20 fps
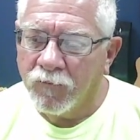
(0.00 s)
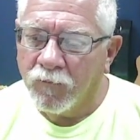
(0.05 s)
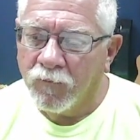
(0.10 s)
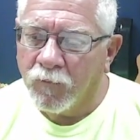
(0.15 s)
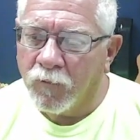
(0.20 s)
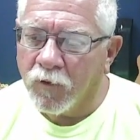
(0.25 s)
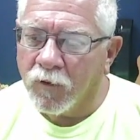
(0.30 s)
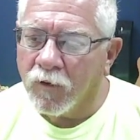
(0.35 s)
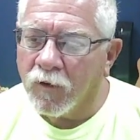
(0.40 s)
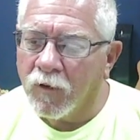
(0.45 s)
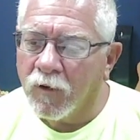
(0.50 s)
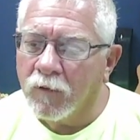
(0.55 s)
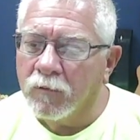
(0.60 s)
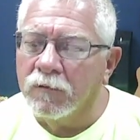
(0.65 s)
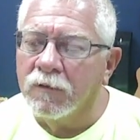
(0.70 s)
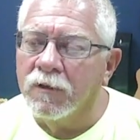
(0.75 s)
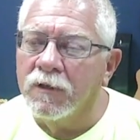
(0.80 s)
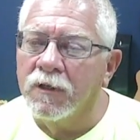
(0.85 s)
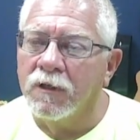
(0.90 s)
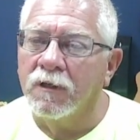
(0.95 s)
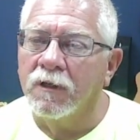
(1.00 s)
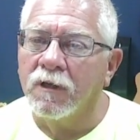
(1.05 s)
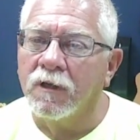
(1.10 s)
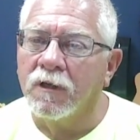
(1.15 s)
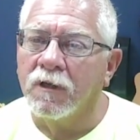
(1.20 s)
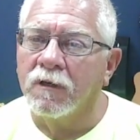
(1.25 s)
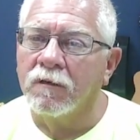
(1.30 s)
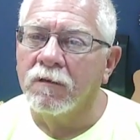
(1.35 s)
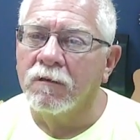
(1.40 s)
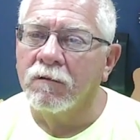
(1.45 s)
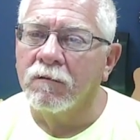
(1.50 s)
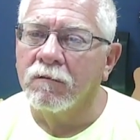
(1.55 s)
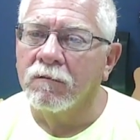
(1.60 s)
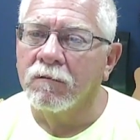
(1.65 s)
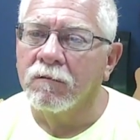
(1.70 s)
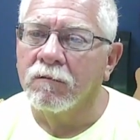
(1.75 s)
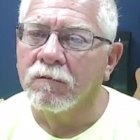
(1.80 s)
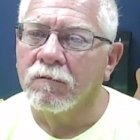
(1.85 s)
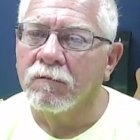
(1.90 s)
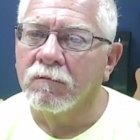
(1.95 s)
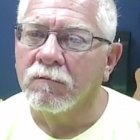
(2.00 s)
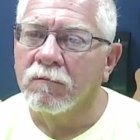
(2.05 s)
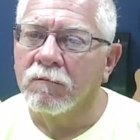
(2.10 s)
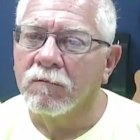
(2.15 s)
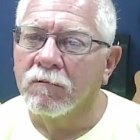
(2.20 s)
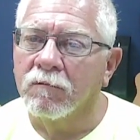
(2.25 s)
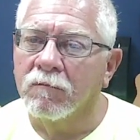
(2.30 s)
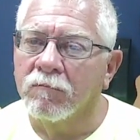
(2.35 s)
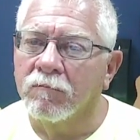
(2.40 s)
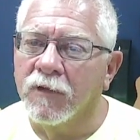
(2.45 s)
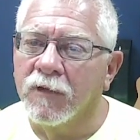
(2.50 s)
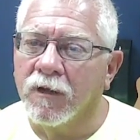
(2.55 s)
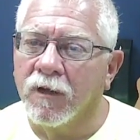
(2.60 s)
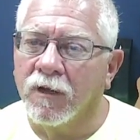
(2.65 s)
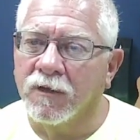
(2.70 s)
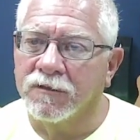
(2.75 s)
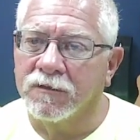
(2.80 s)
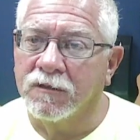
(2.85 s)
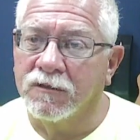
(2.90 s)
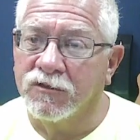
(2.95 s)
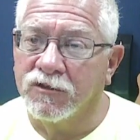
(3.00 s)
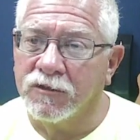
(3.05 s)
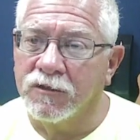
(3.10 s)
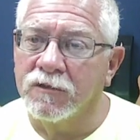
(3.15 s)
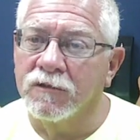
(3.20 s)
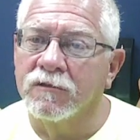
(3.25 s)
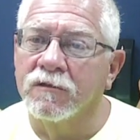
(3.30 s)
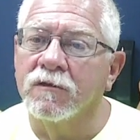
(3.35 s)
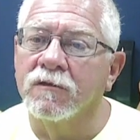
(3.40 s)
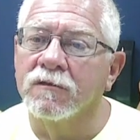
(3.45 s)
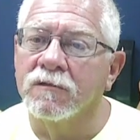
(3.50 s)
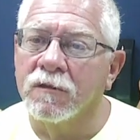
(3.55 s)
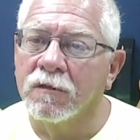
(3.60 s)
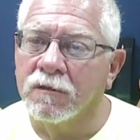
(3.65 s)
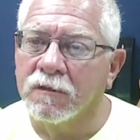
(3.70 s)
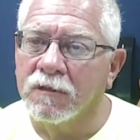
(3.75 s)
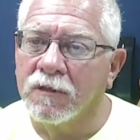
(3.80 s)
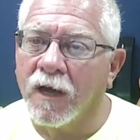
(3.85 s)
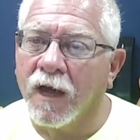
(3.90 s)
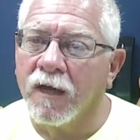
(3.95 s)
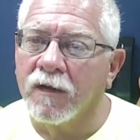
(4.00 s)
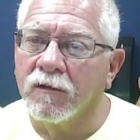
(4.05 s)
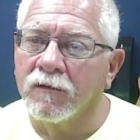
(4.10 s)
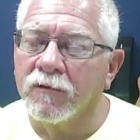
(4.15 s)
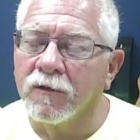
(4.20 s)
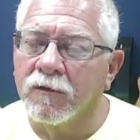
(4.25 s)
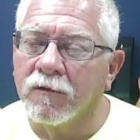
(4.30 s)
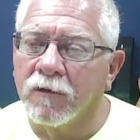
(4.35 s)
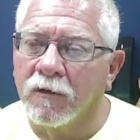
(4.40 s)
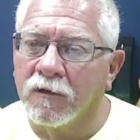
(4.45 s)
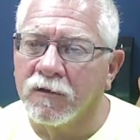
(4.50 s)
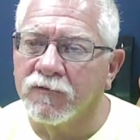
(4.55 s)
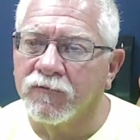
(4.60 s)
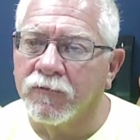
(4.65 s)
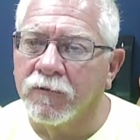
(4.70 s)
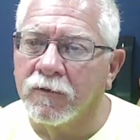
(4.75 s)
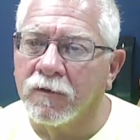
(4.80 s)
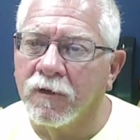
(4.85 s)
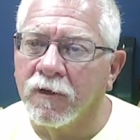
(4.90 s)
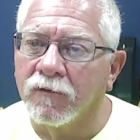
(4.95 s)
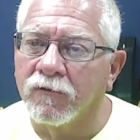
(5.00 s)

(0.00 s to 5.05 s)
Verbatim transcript: We're only in because Jesus died on the cross for us.